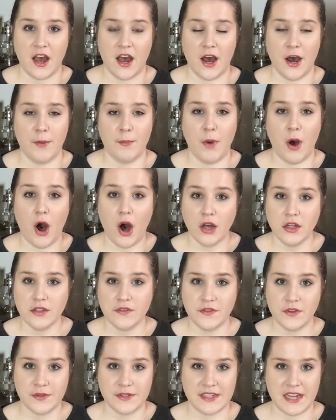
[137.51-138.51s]
um, all
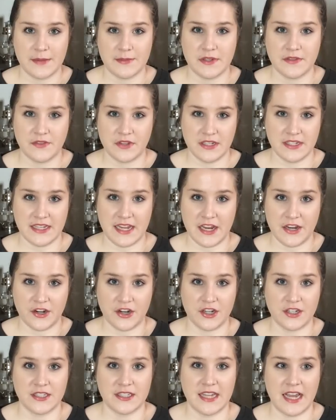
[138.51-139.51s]
of those types of
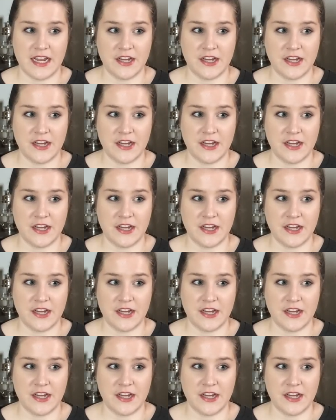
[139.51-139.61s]
containers.